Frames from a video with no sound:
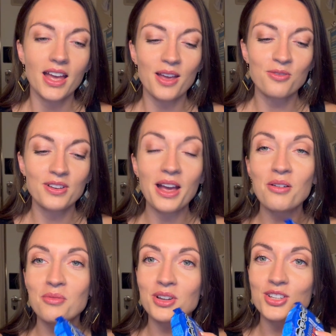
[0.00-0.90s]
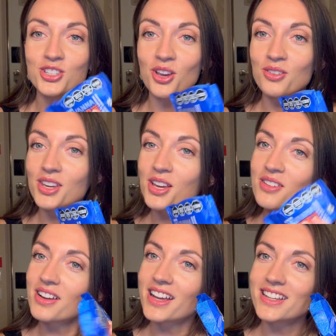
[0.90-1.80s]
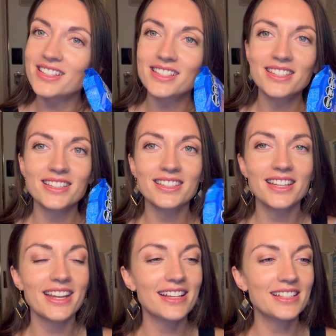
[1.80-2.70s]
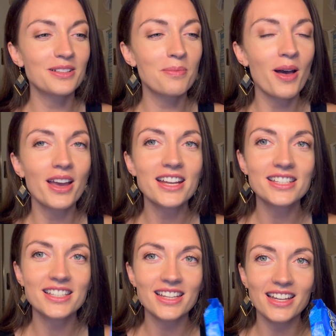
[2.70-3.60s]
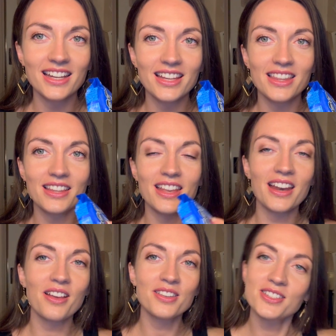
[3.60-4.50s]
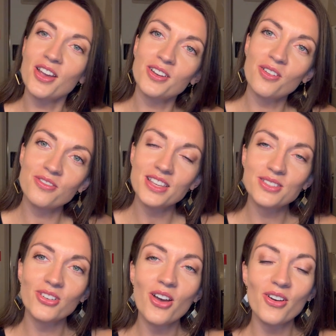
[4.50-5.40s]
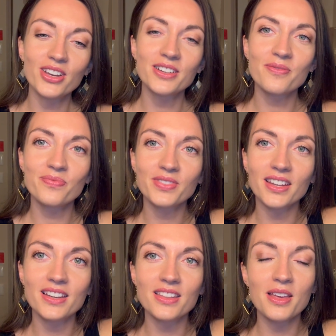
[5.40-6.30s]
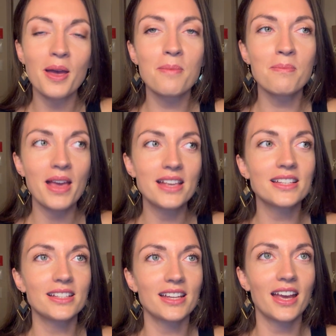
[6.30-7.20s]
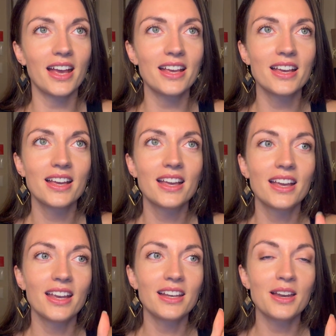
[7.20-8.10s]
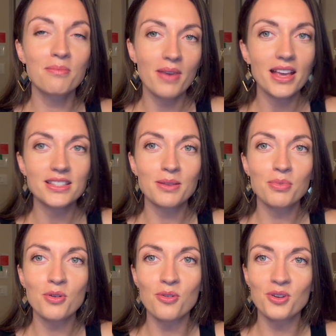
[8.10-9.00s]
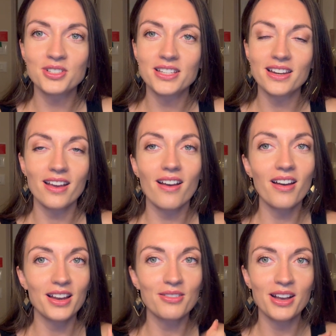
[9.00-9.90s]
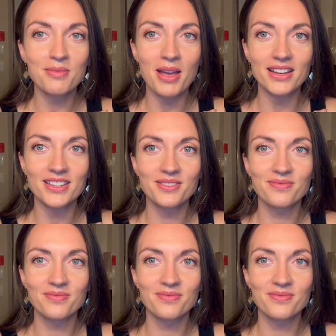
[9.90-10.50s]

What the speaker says: For now, I'm going to show you and take a little bite, and then I'll sign off this vlog. Another amazing day in an amazing port, and I highly recommend.